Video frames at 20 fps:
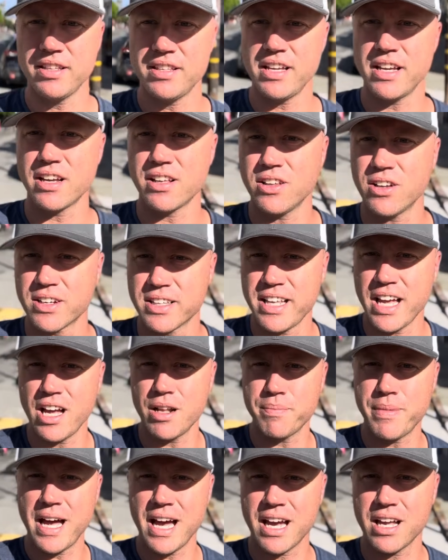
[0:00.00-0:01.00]
Take a look down
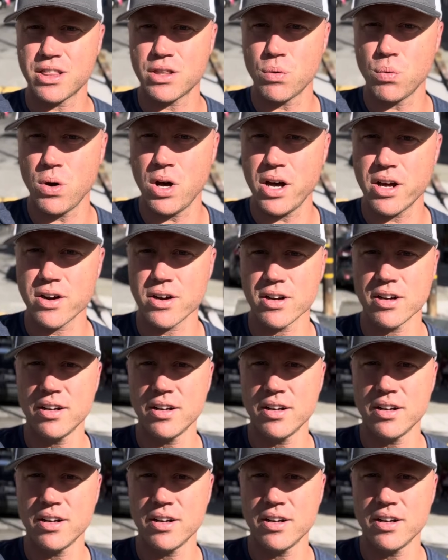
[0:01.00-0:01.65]
back at the water,